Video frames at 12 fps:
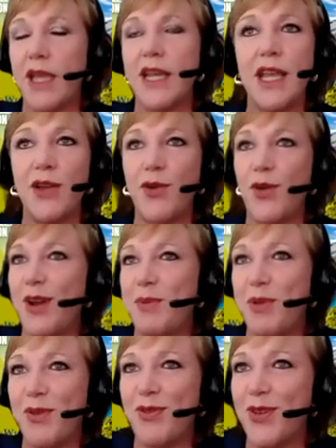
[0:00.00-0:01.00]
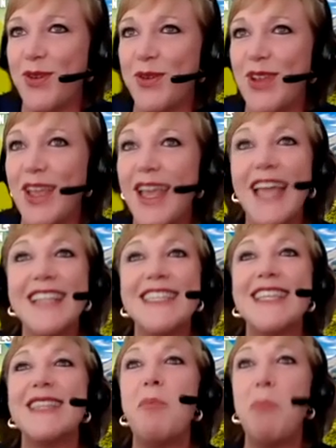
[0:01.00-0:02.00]
incredible food. It's
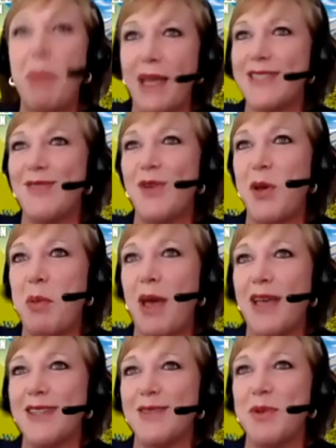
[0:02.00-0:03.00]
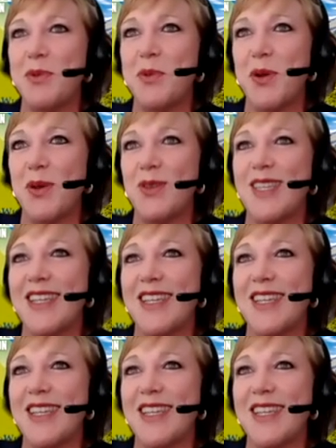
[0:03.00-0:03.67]
like the best of all possible worlds.